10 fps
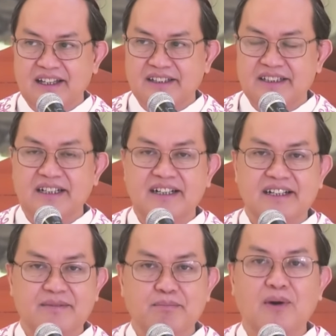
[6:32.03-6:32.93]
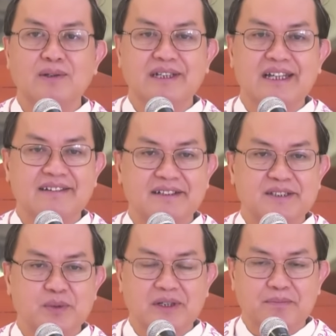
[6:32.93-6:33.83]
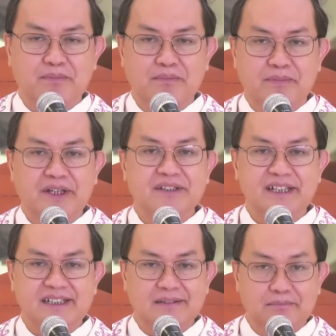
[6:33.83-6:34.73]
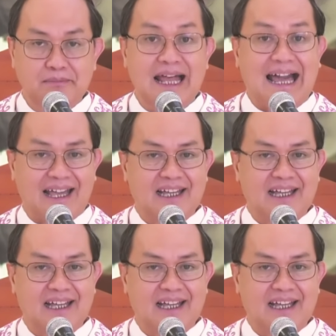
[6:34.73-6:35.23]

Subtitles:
The bold letters were printed in black,